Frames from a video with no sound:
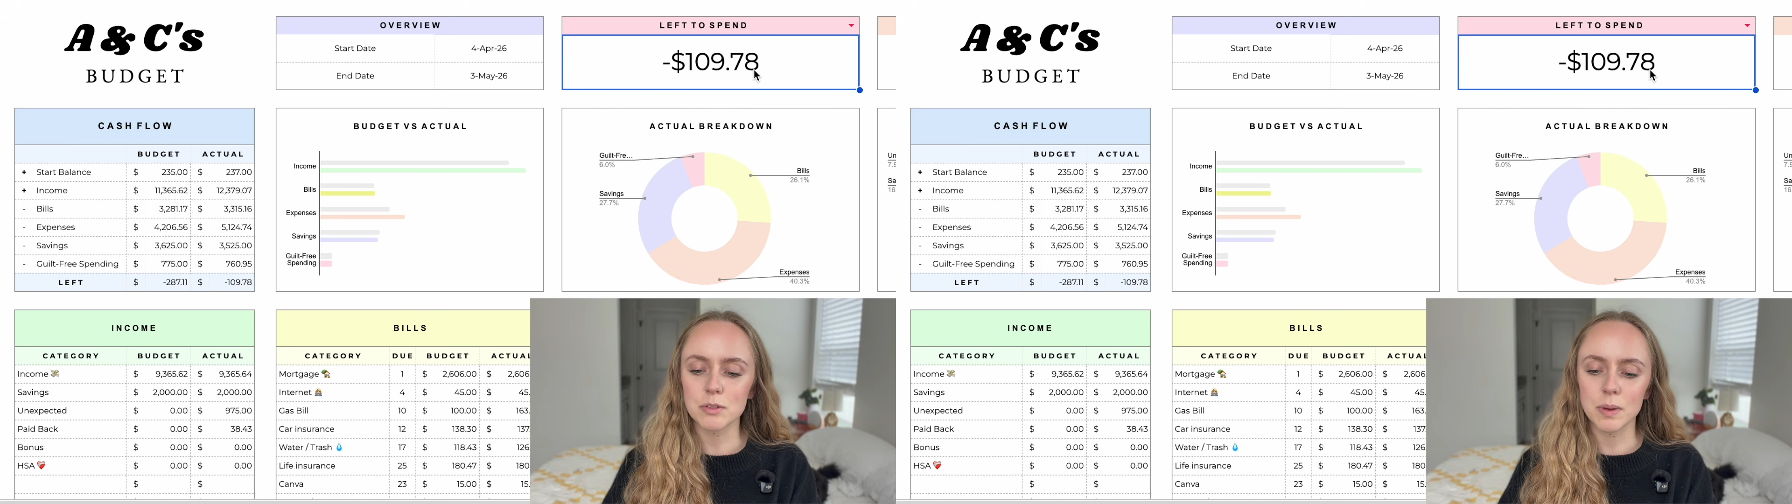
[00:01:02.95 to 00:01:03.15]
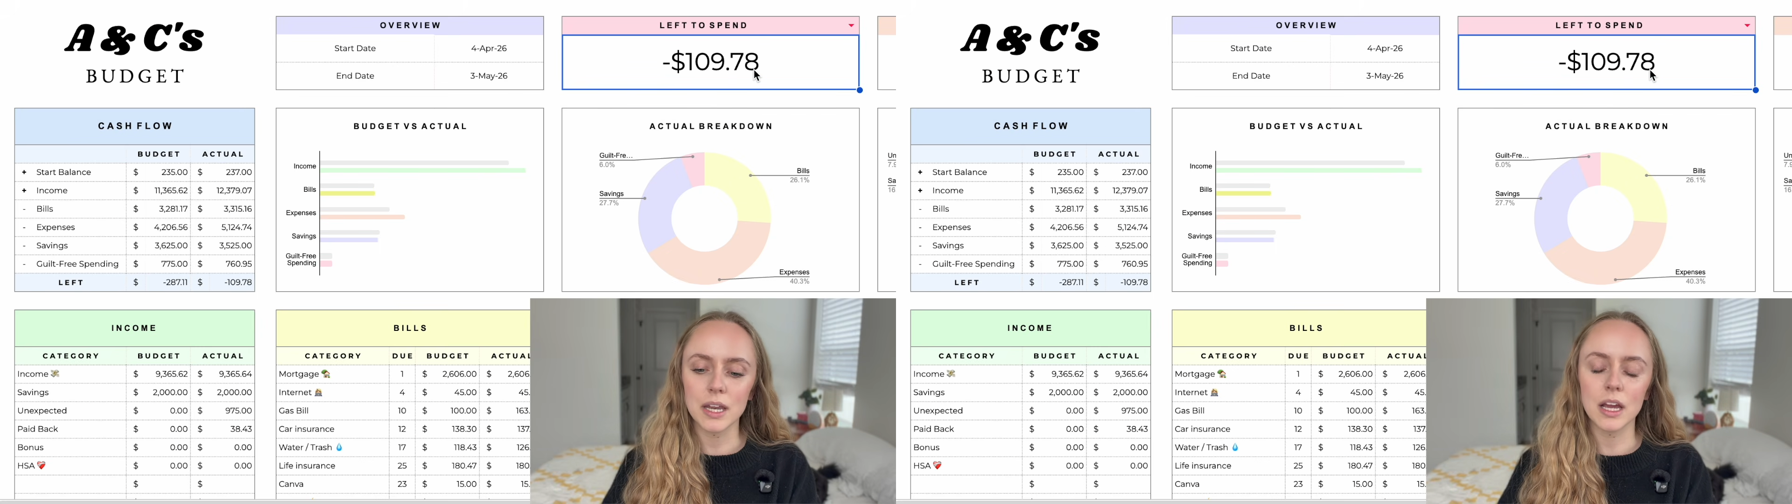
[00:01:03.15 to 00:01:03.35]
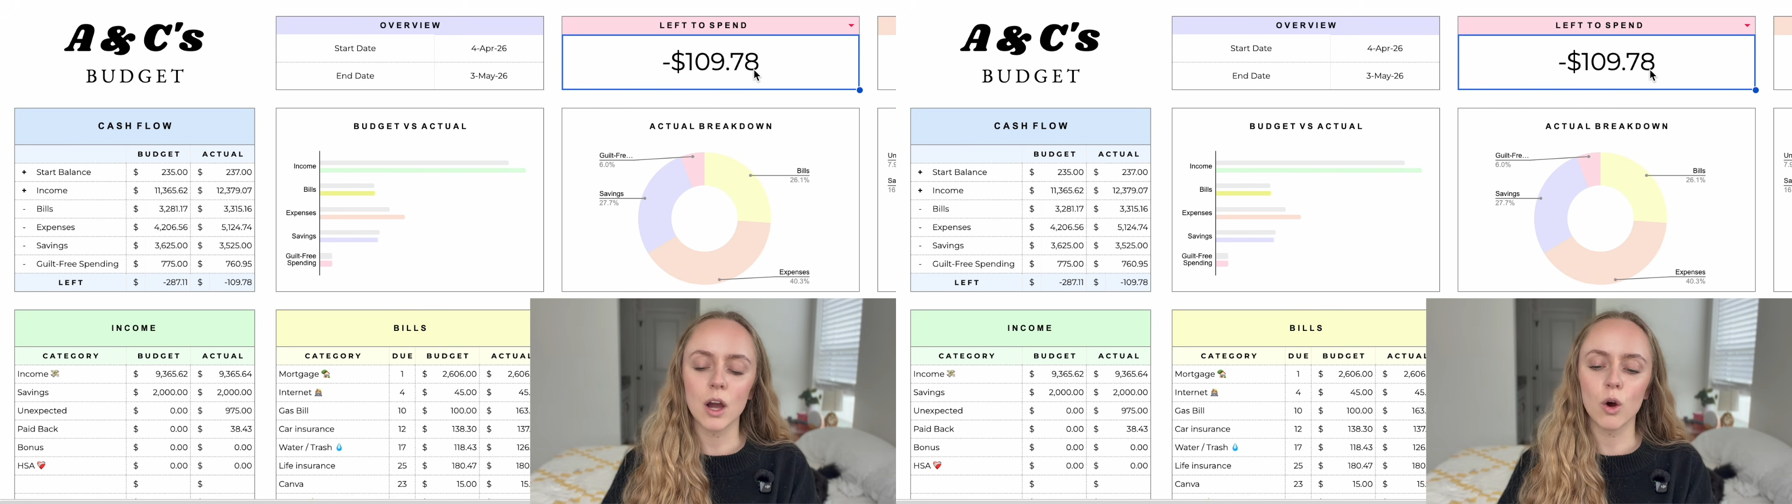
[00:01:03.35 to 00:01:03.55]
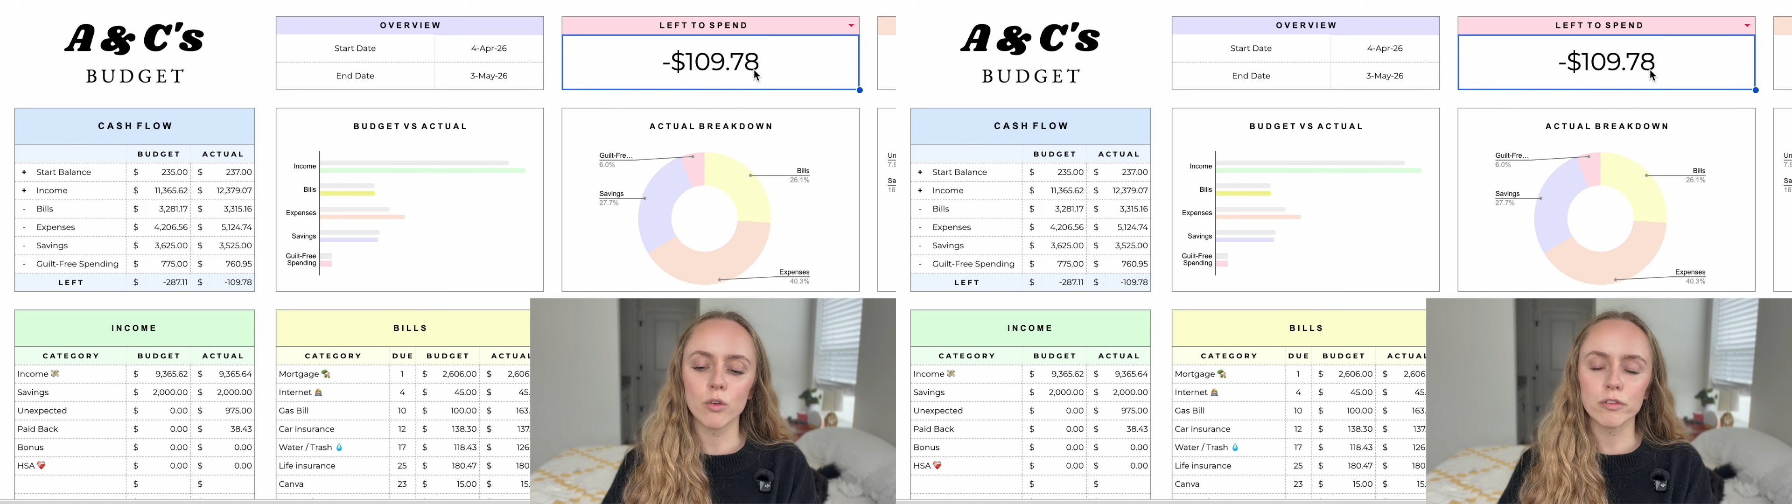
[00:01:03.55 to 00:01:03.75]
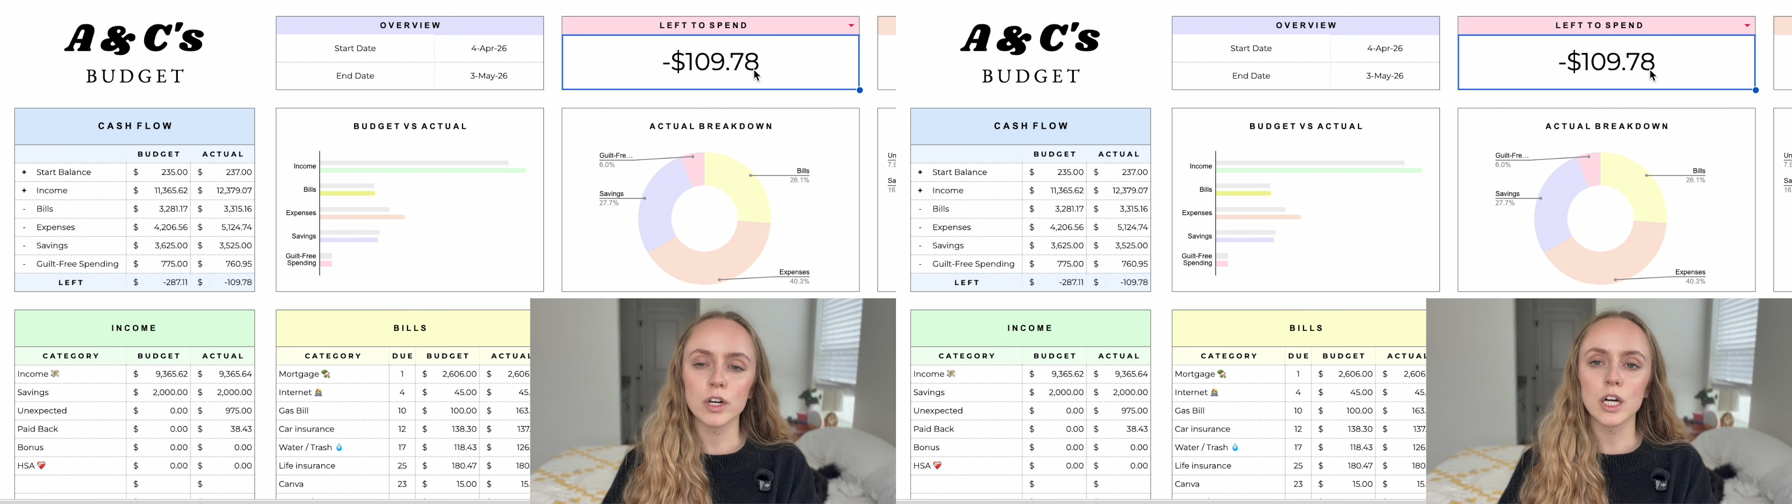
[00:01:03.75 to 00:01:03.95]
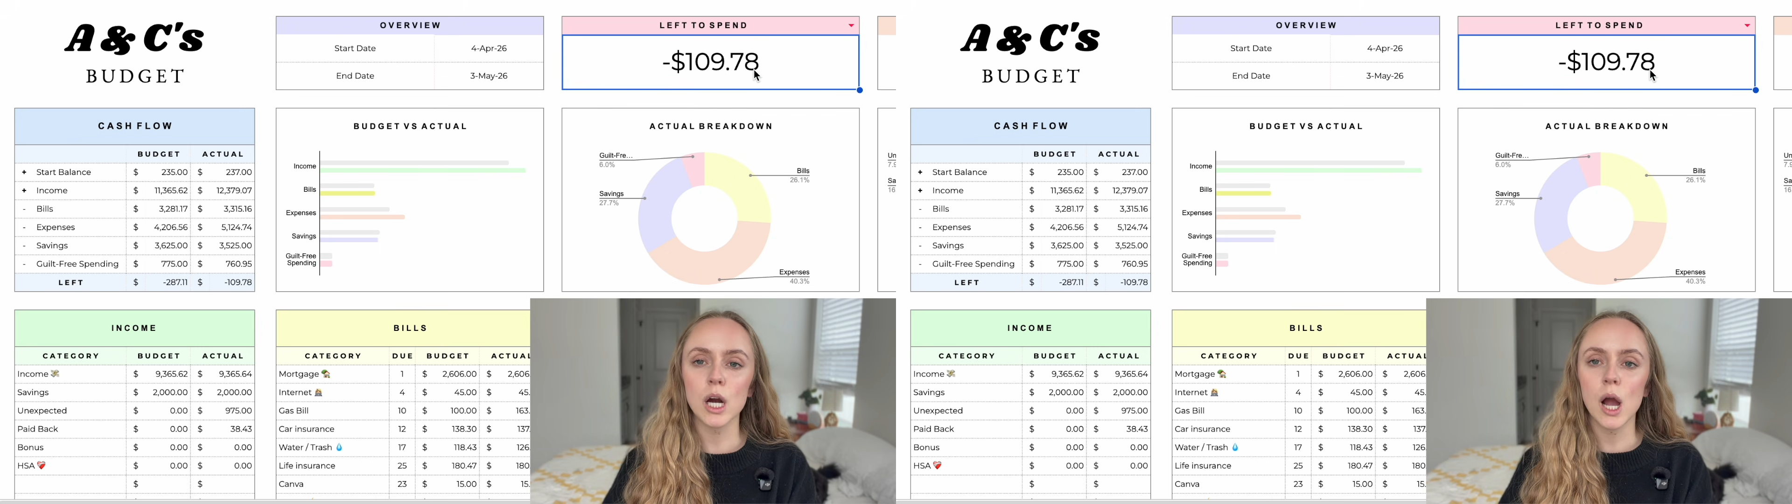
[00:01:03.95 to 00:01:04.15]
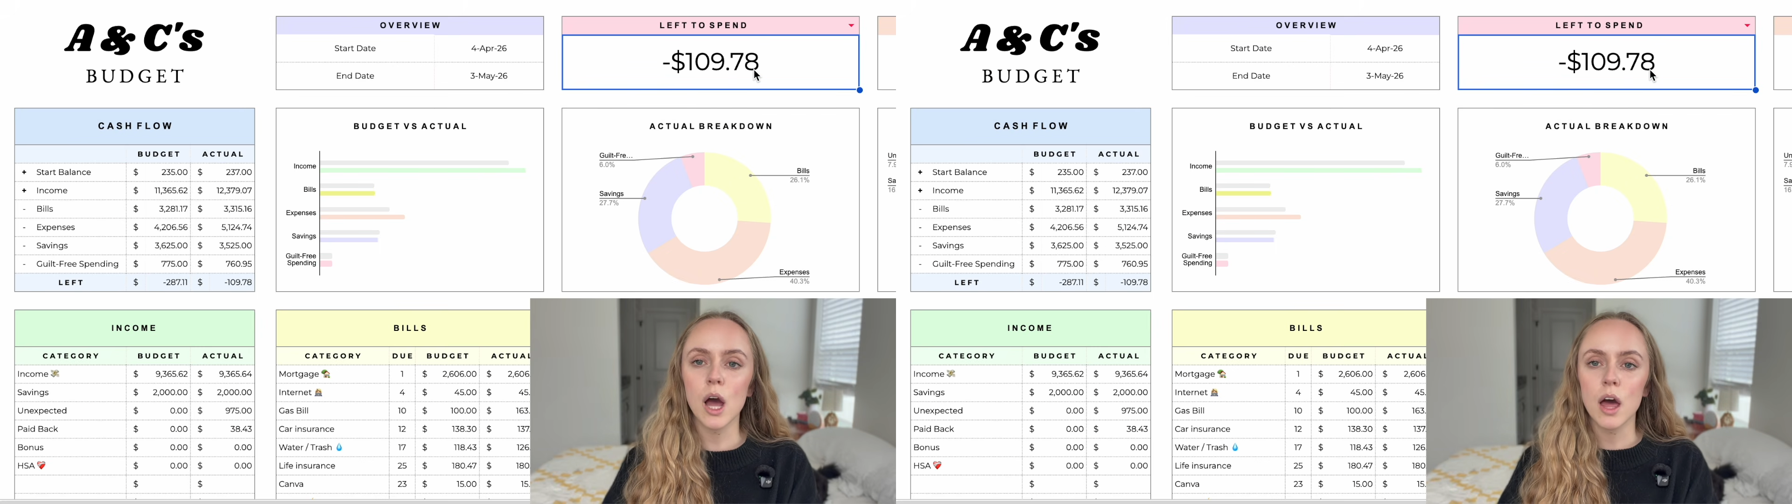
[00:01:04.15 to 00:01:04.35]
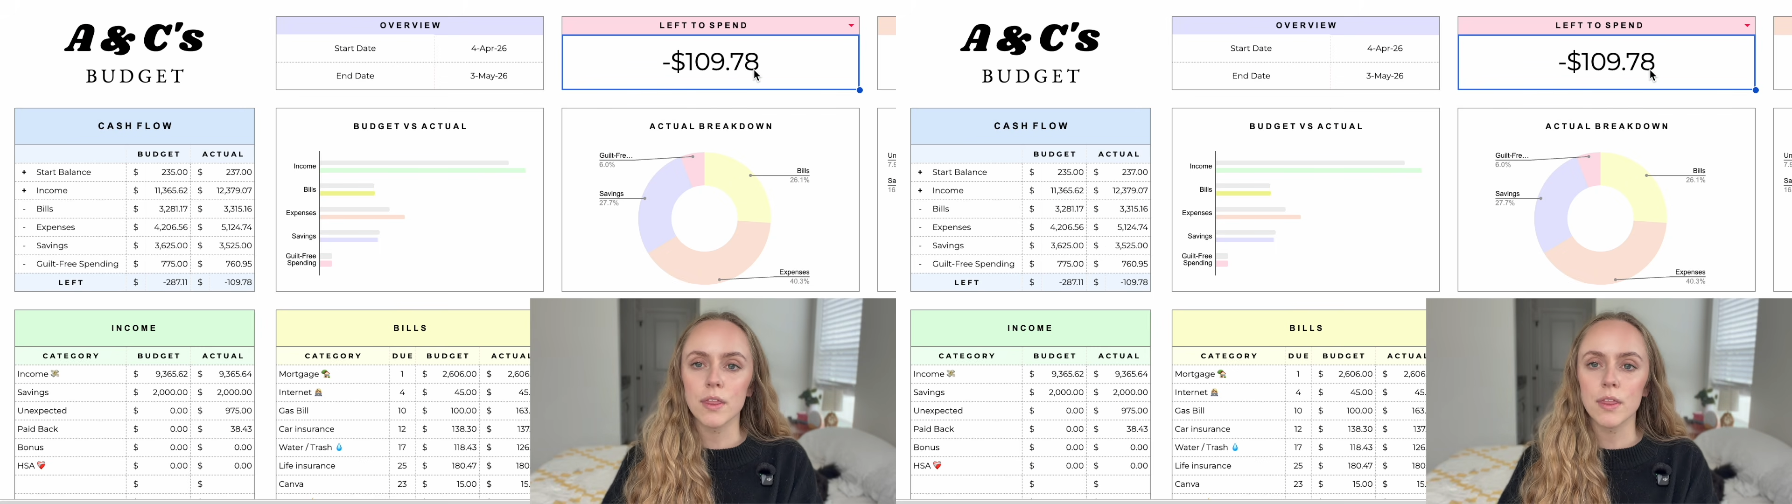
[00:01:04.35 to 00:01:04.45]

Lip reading: spending over